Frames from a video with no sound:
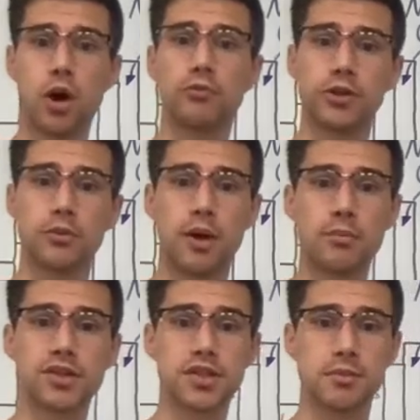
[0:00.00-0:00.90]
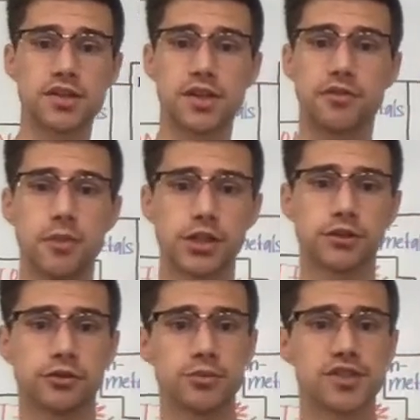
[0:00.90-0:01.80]
Hopefully you remember some of this
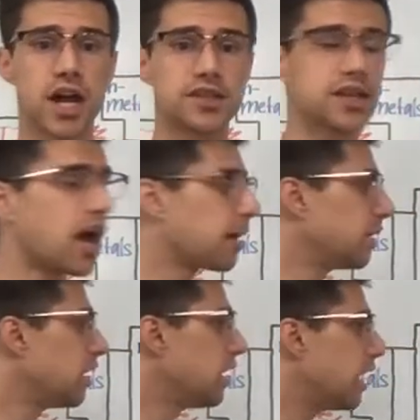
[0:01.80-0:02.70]
information from Science Academy.